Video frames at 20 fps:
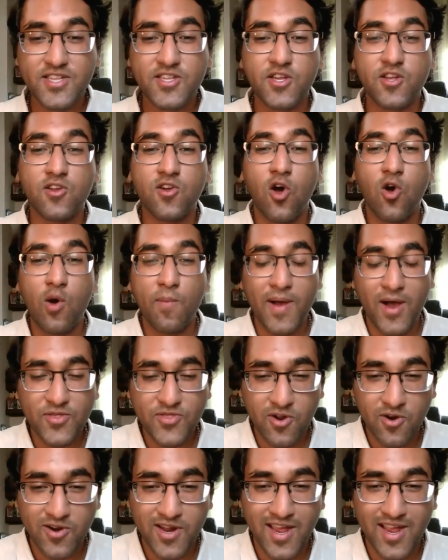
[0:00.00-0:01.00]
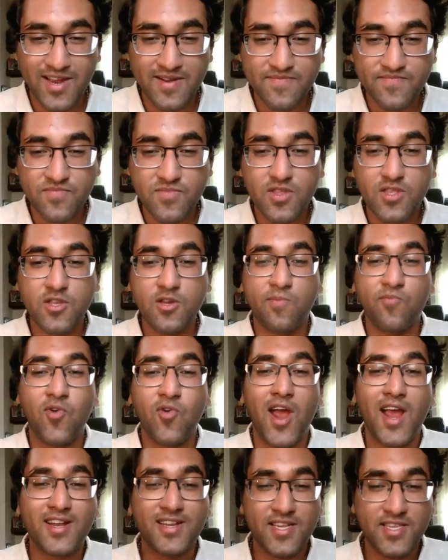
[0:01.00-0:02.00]
to go about their day, to
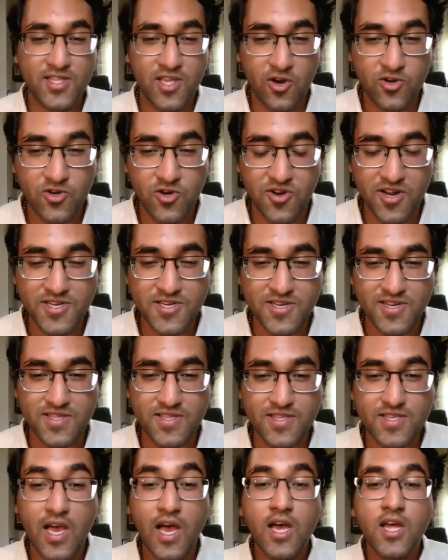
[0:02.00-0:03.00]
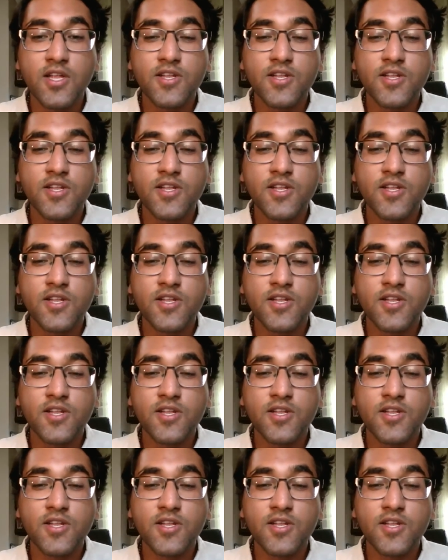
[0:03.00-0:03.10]
practice their traditions,